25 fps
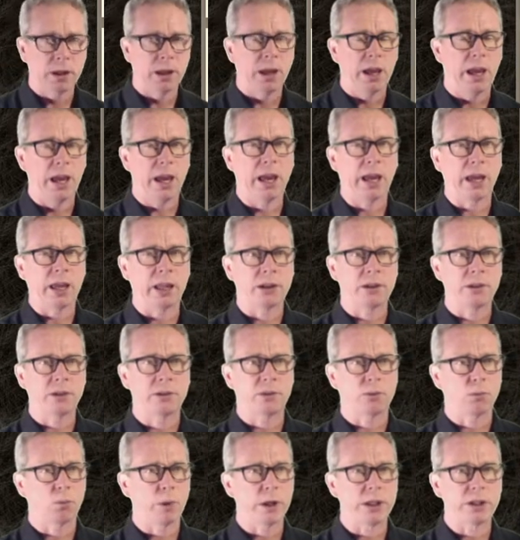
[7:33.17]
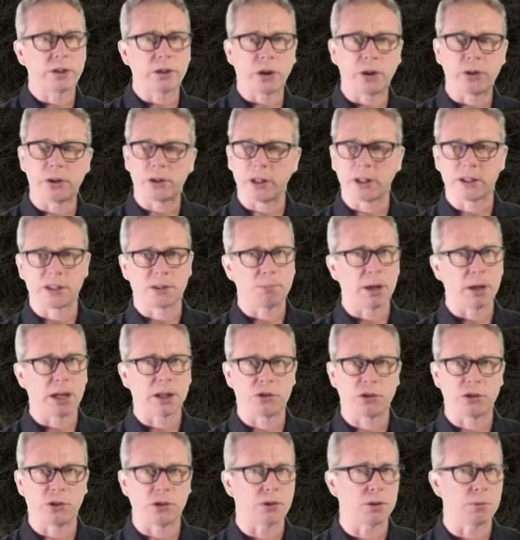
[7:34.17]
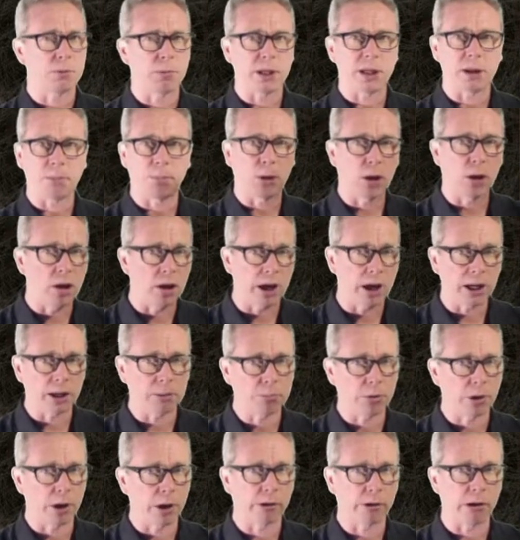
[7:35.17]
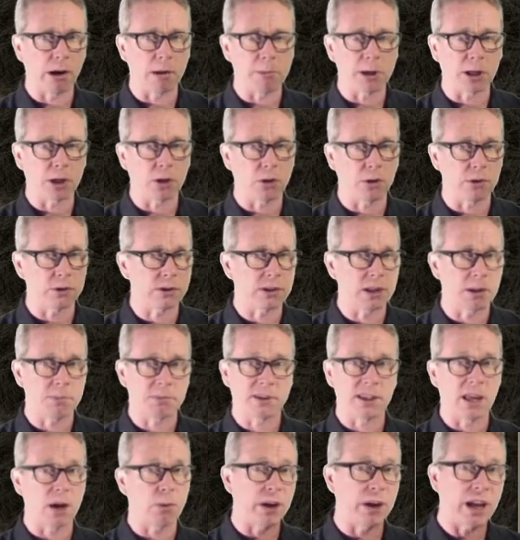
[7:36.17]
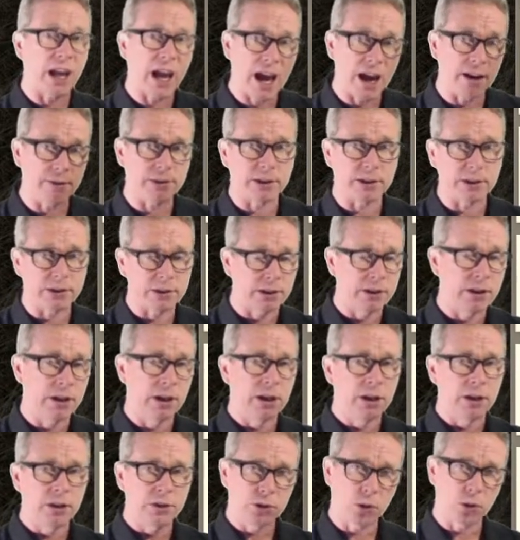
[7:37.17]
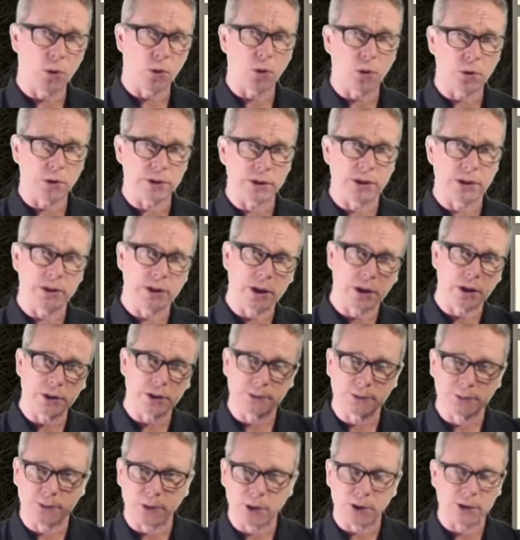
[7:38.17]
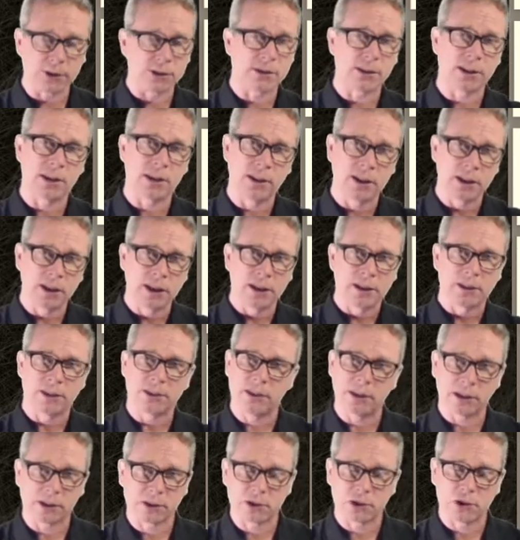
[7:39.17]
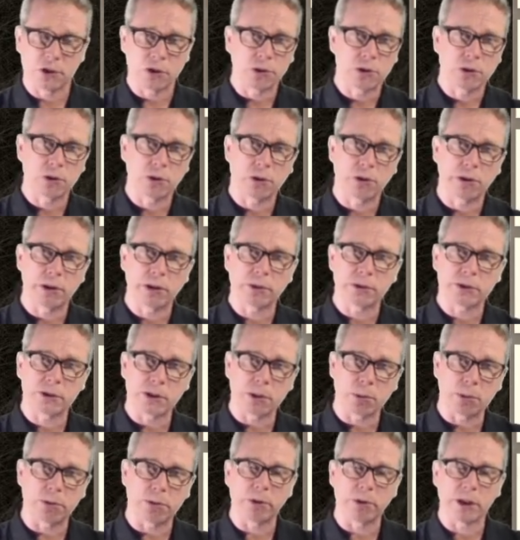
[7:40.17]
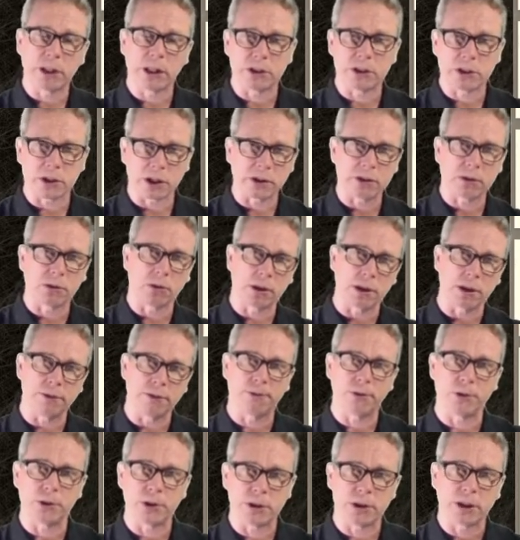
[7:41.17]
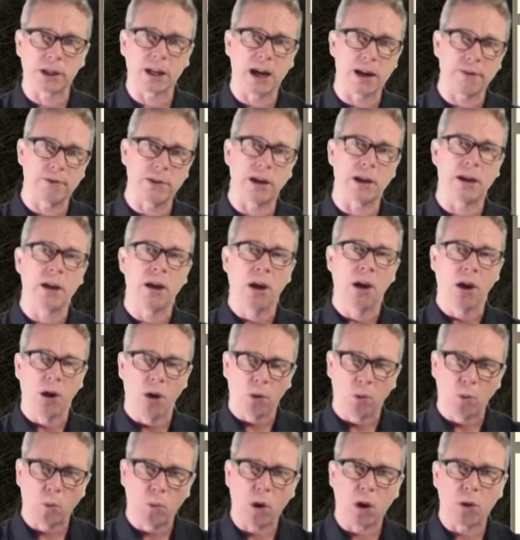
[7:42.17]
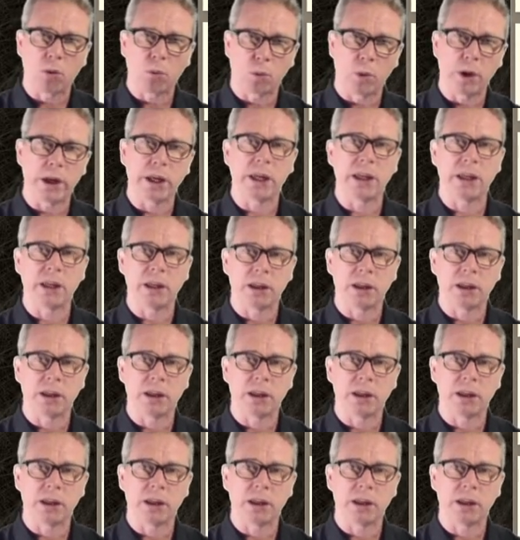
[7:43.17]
And we don't expect you to be applying programming concepts that we haven't taught in those first 6 tutorials. So we're really just looking for you to cover what we